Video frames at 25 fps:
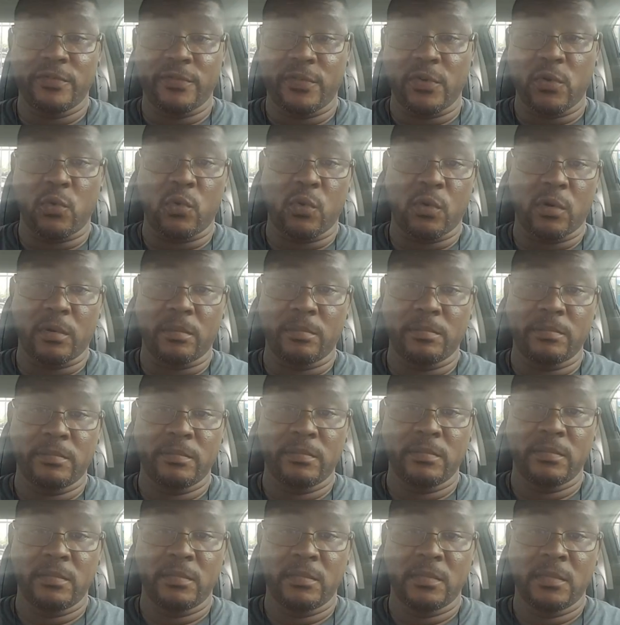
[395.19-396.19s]
form
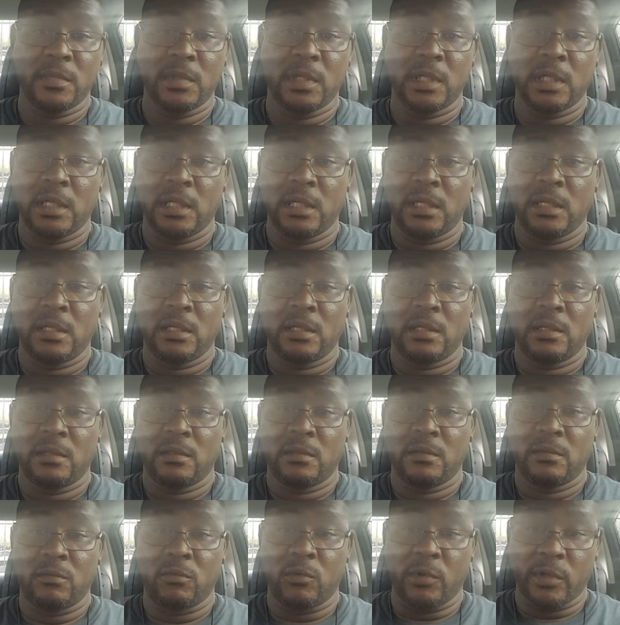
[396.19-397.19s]

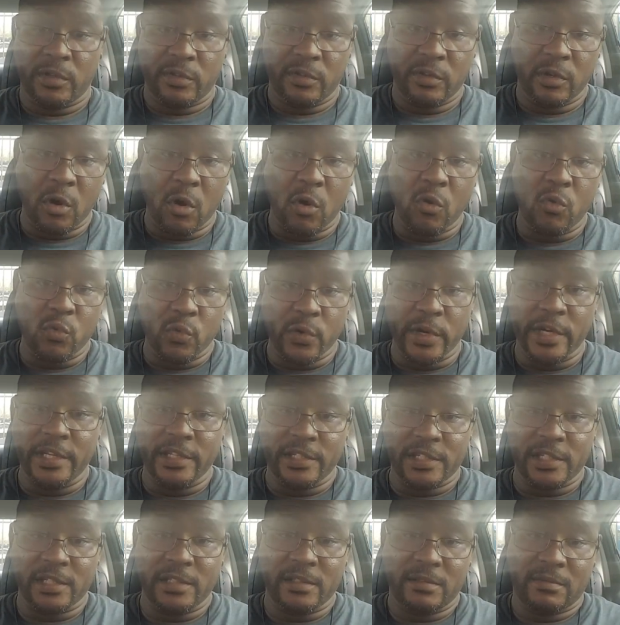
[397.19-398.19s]
with no
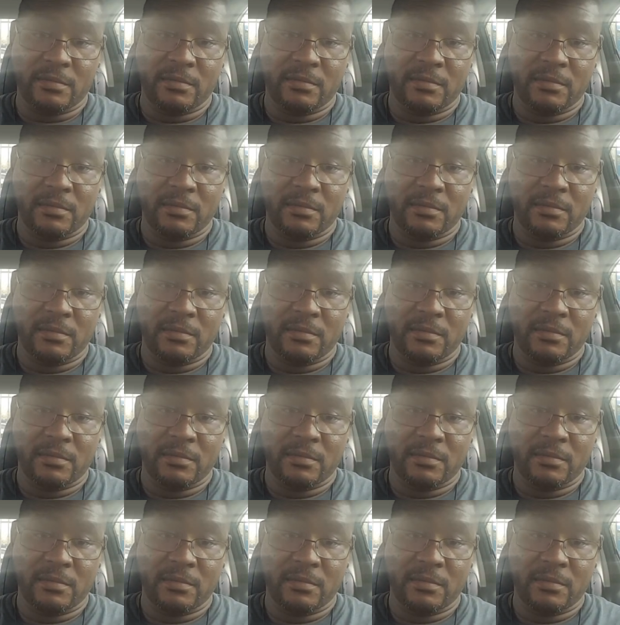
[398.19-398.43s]
reason,